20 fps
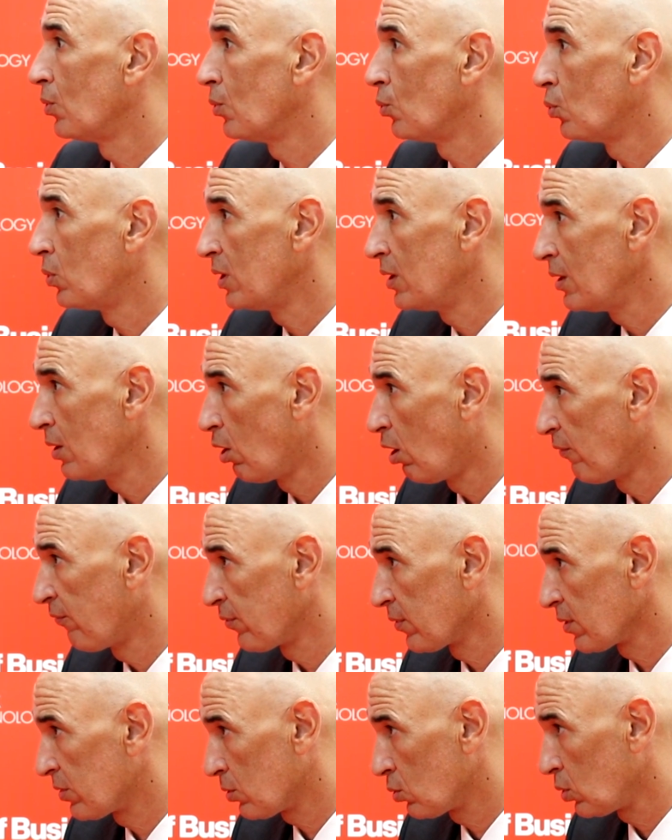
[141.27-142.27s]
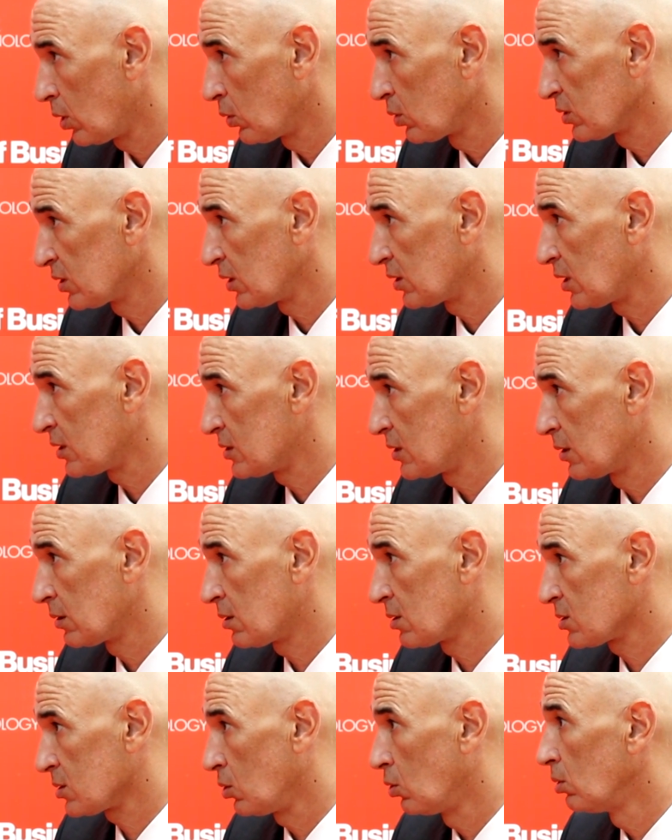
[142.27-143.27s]
We offer through our data
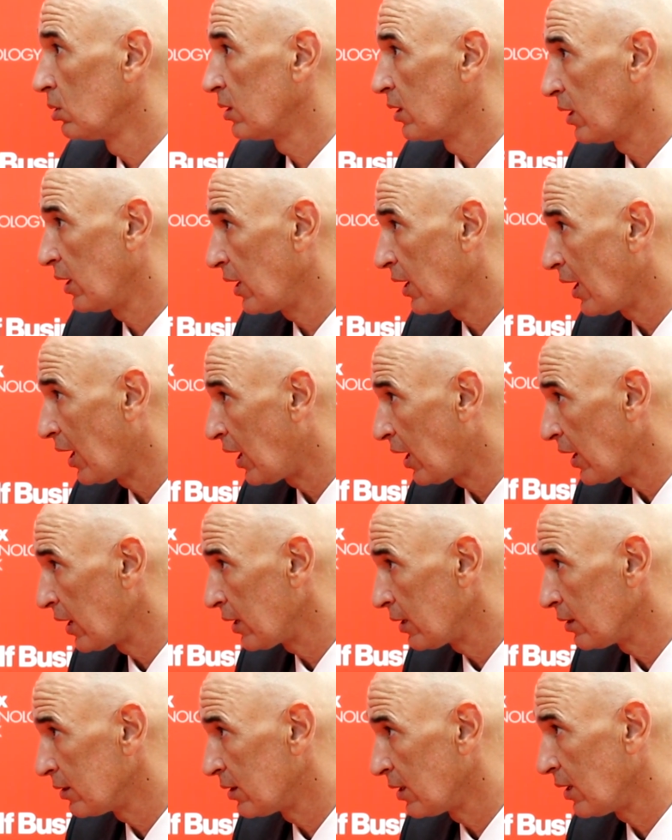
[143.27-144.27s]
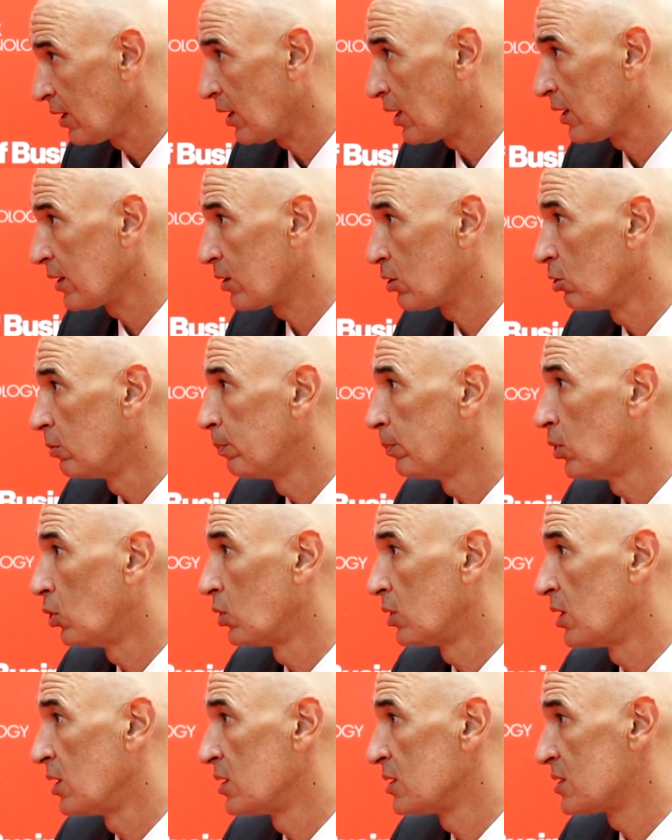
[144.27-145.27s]
centers all the AI
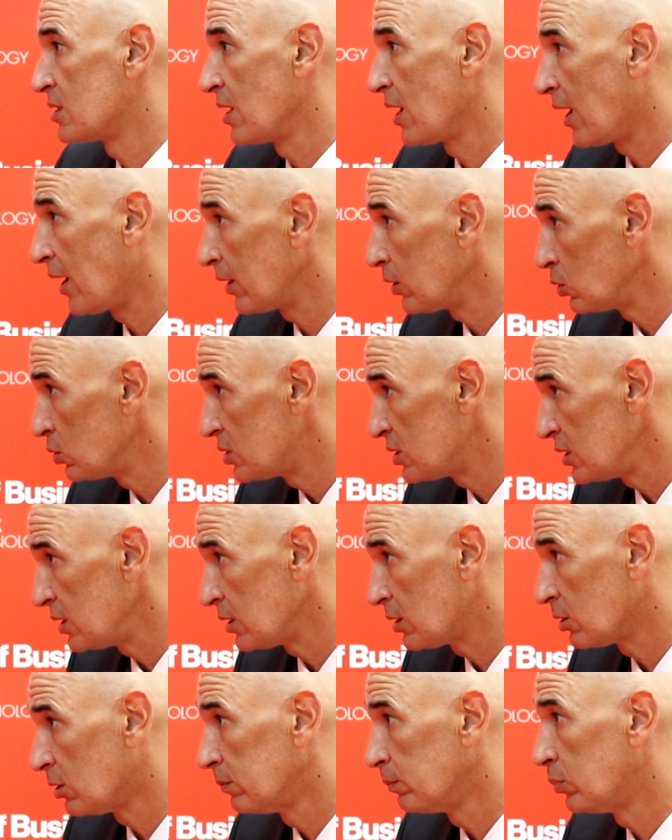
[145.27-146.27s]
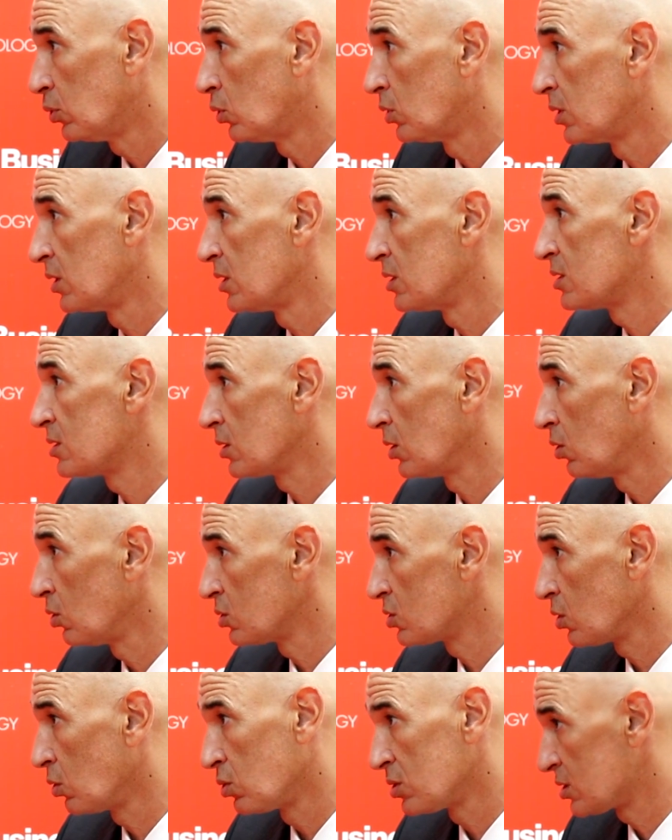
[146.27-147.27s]
components, the IoT components.
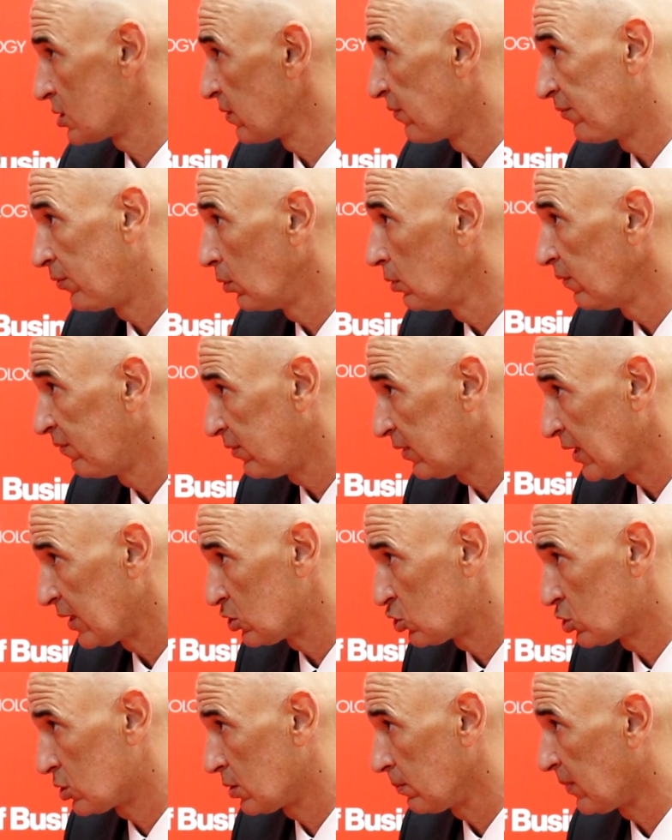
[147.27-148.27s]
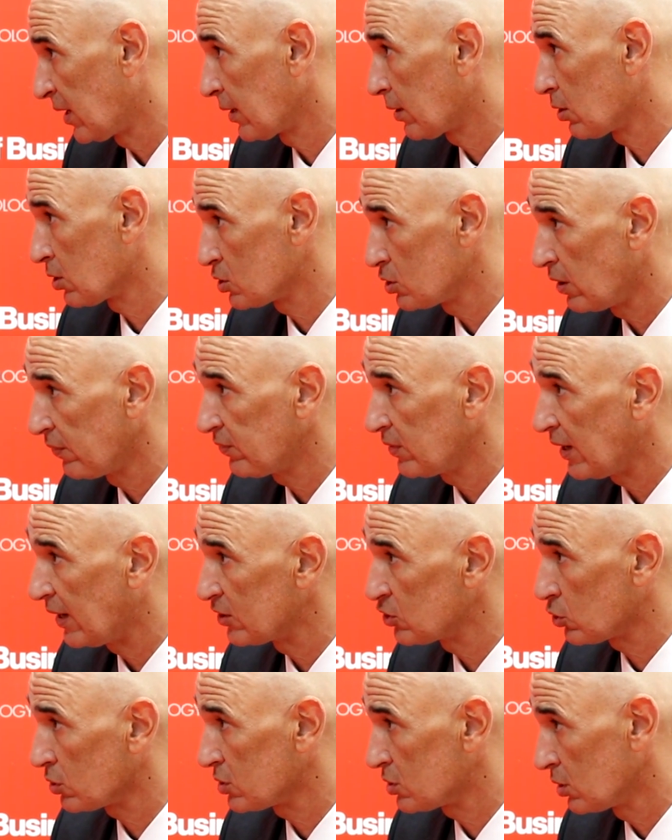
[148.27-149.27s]
So it's the full-fledged Microsoft
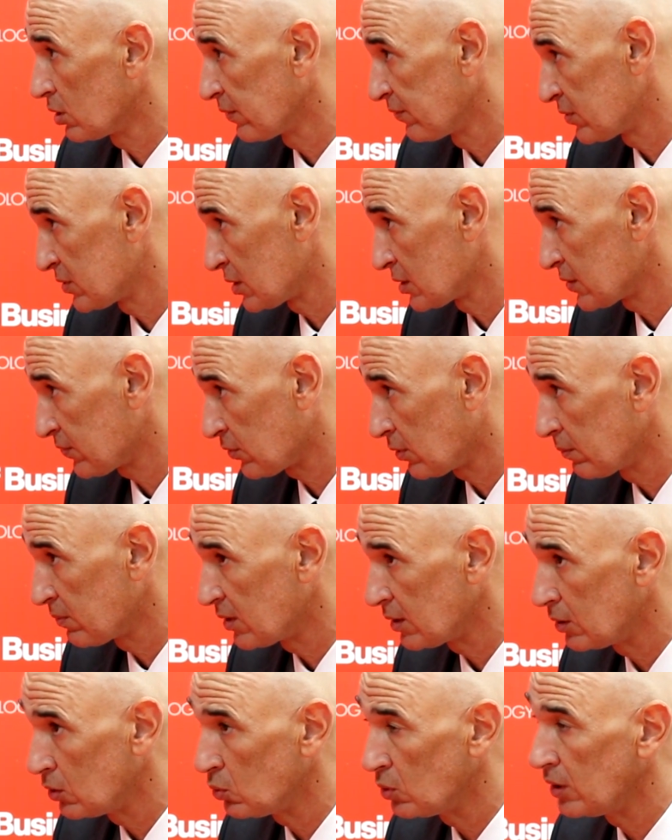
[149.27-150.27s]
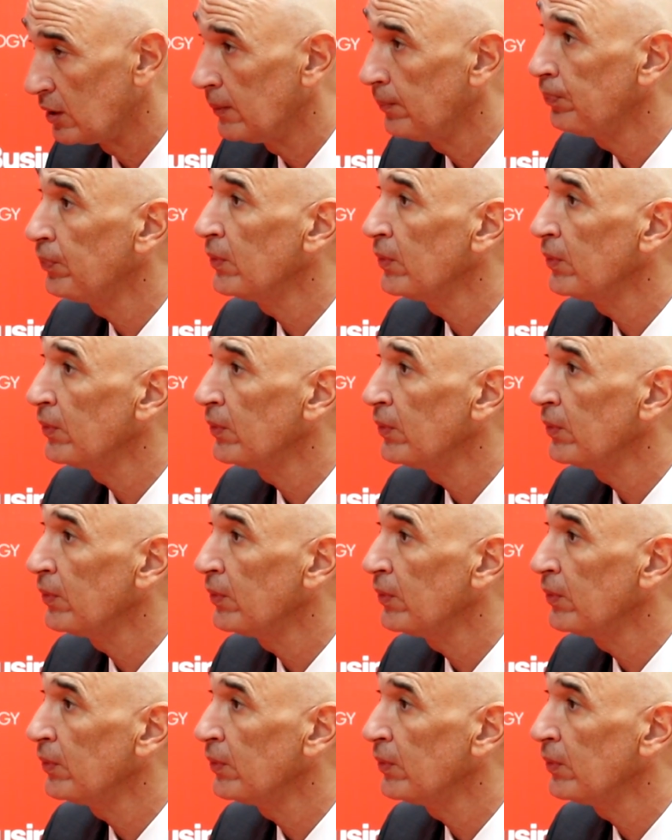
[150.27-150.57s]
Azure services from the UAE.